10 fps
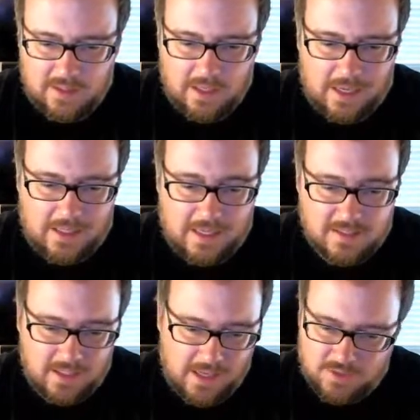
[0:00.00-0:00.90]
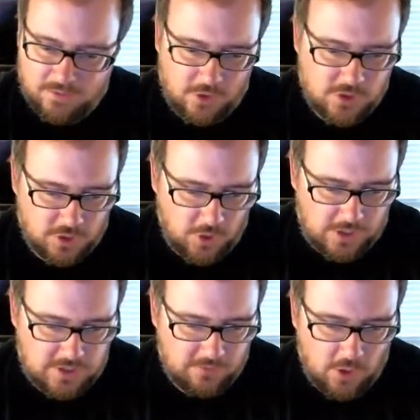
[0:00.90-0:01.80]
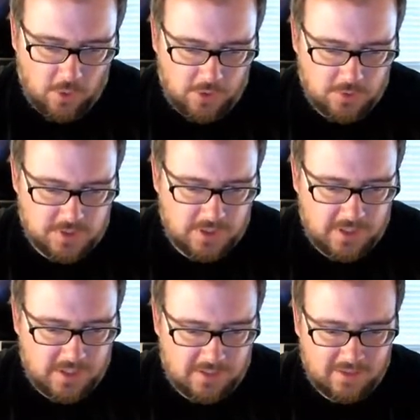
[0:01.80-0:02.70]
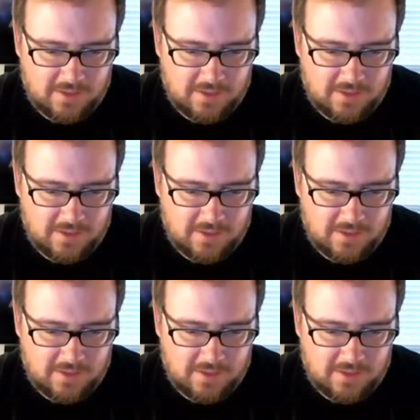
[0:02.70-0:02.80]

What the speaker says: Not SNES version, though. I just have no interest in that.